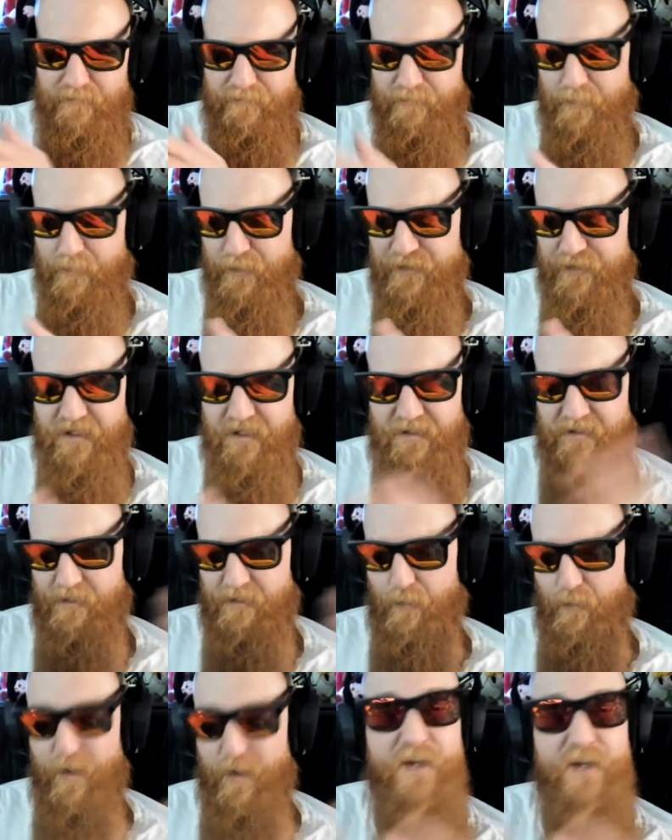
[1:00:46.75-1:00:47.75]
person like the
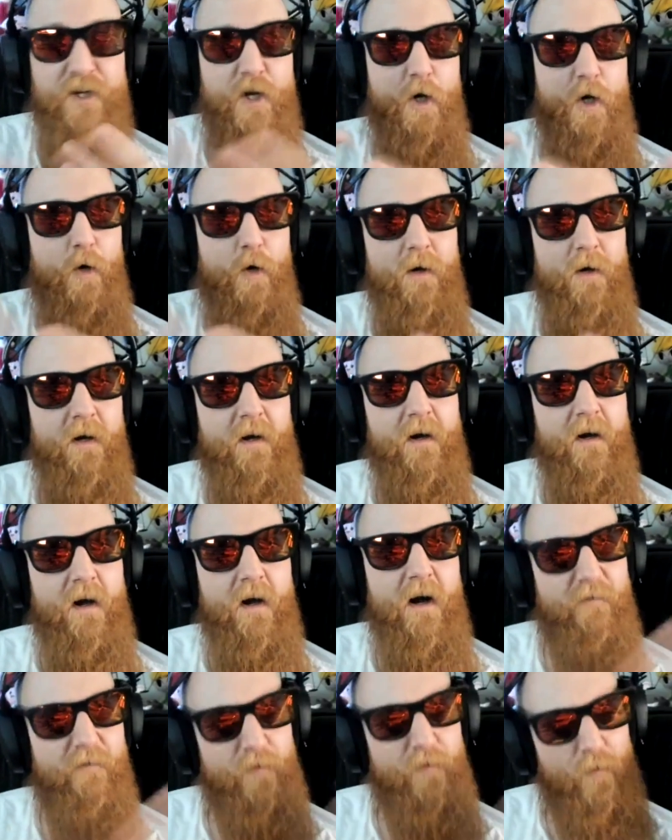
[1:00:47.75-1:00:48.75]
ratio
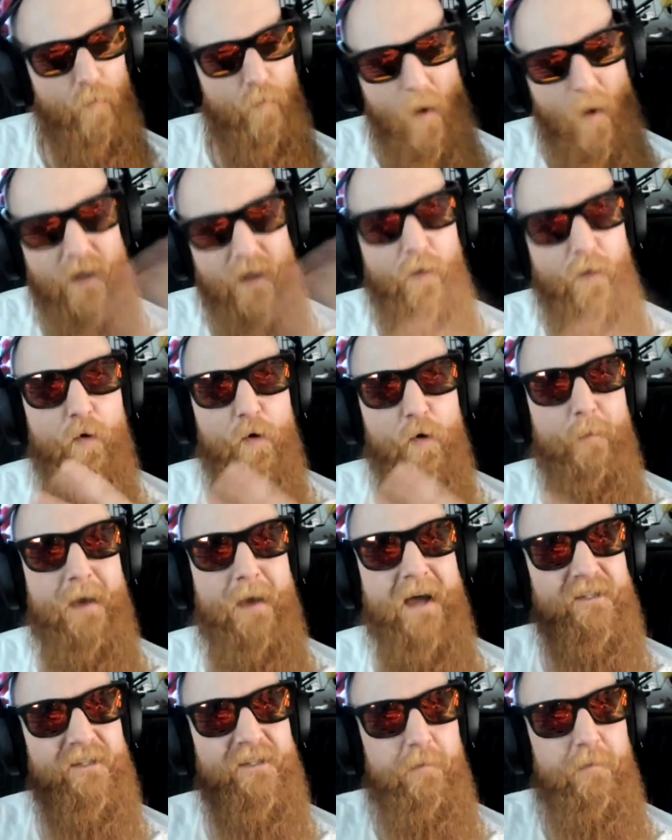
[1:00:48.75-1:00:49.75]
of white
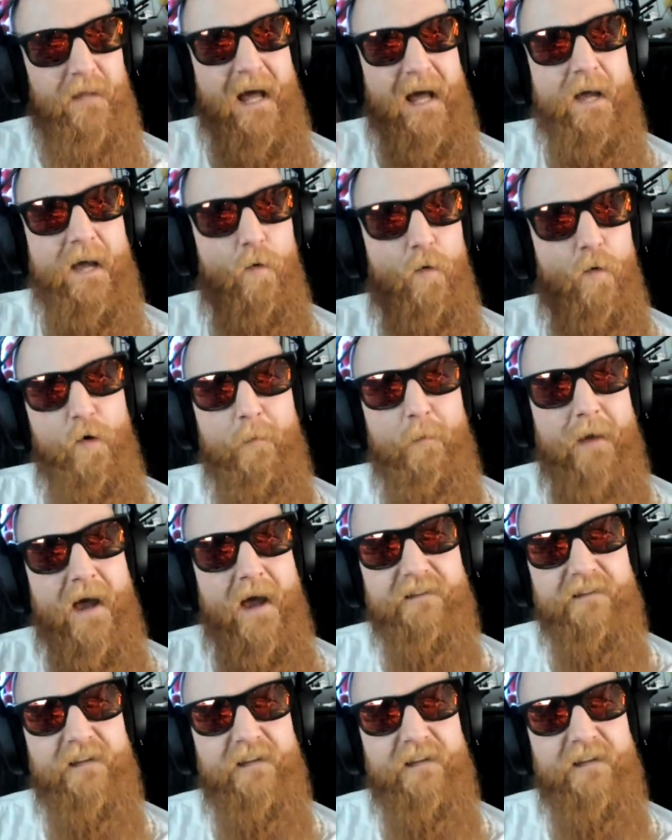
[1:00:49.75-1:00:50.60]
quarterbacks to black quarterbacks.